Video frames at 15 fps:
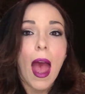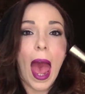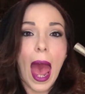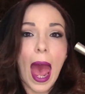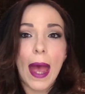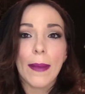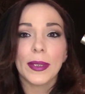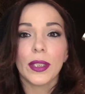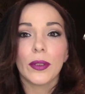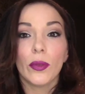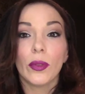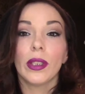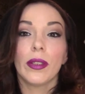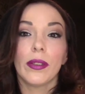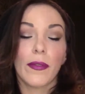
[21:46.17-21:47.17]

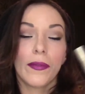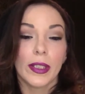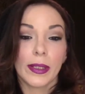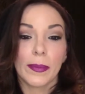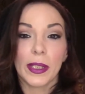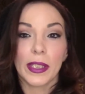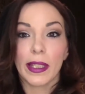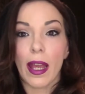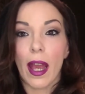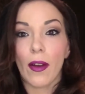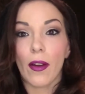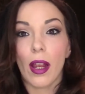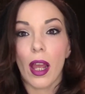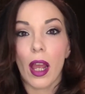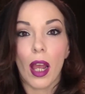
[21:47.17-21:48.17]
Absolutely love this
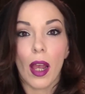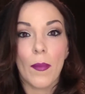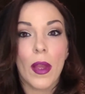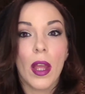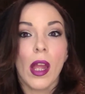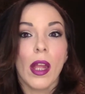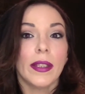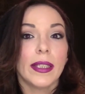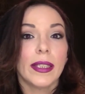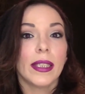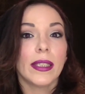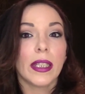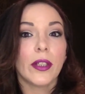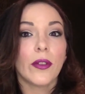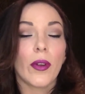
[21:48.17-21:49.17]
mascara. This
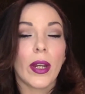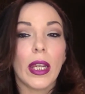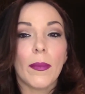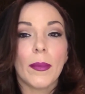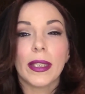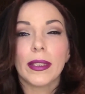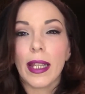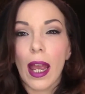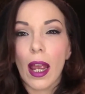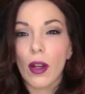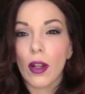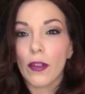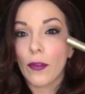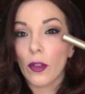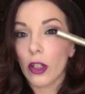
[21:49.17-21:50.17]
is a great
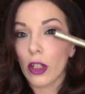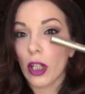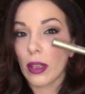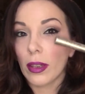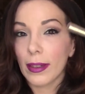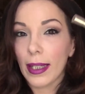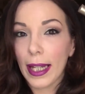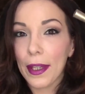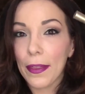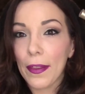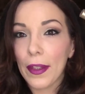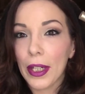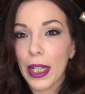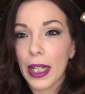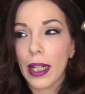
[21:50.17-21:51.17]
mascara for
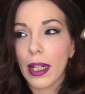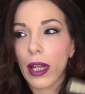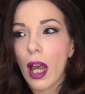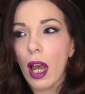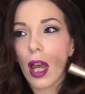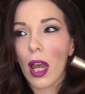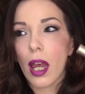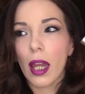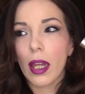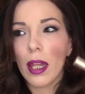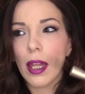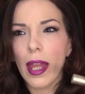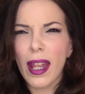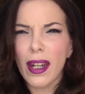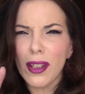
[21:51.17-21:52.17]
lengthening and
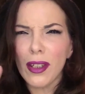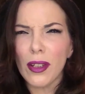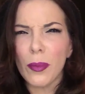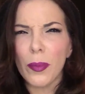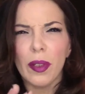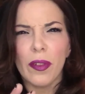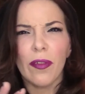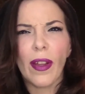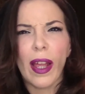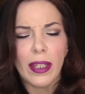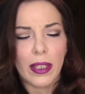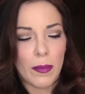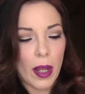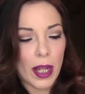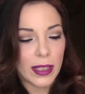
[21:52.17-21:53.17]
a little bit of
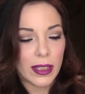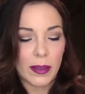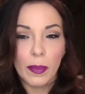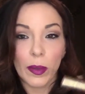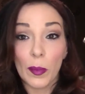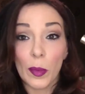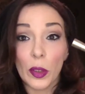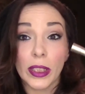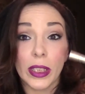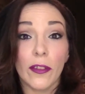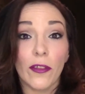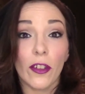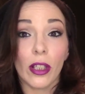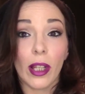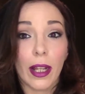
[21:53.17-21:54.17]
volumizing, but mostly
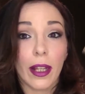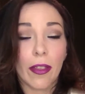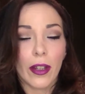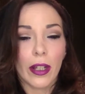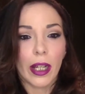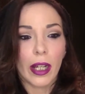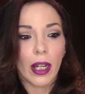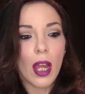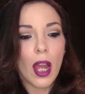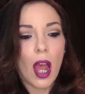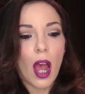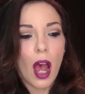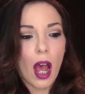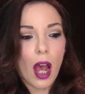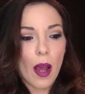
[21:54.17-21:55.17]
for lengthening.
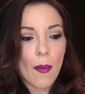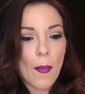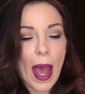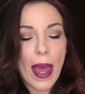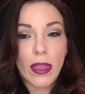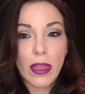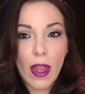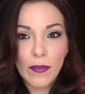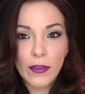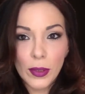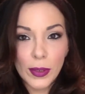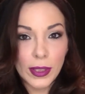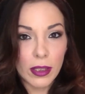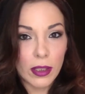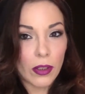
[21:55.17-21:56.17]
I love
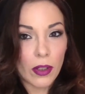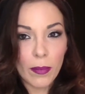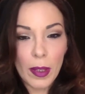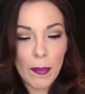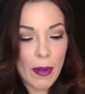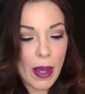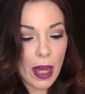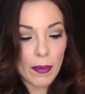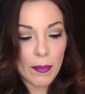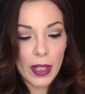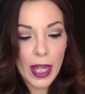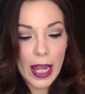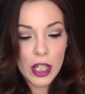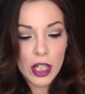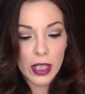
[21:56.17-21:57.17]
using it on my bottom
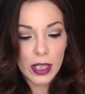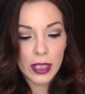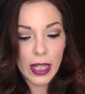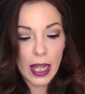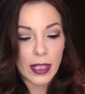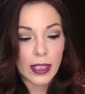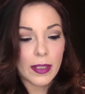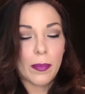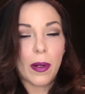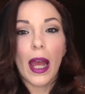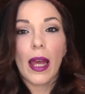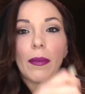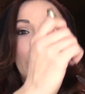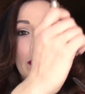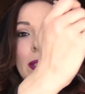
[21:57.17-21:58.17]
lashes, and it's
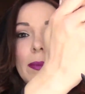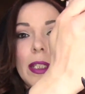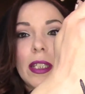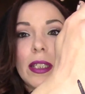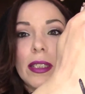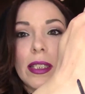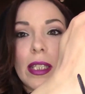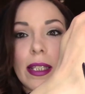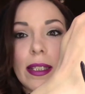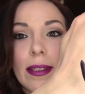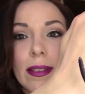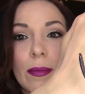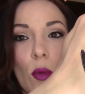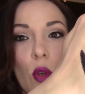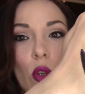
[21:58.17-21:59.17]
probably because of that
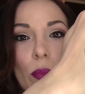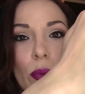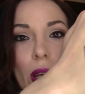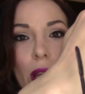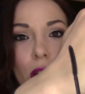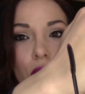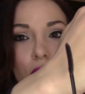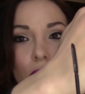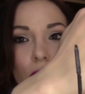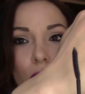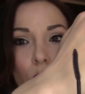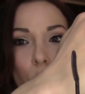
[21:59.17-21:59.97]
small brush.